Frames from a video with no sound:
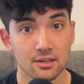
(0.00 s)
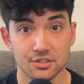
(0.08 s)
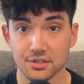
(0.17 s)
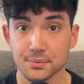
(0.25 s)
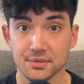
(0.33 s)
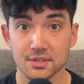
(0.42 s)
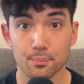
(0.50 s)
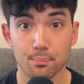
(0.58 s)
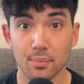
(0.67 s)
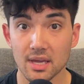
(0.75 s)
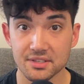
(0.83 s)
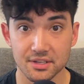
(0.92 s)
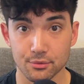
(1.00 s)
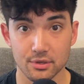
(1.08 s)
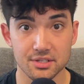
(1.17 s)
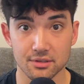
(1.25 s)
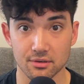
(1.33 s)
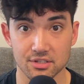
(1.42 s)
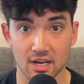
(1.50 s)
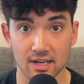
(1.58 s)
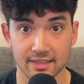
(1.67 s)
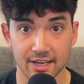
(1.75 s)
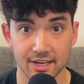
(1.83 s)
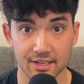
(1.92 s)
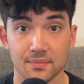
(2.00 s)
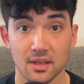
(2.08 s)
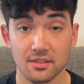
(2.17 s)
just with some basic research online.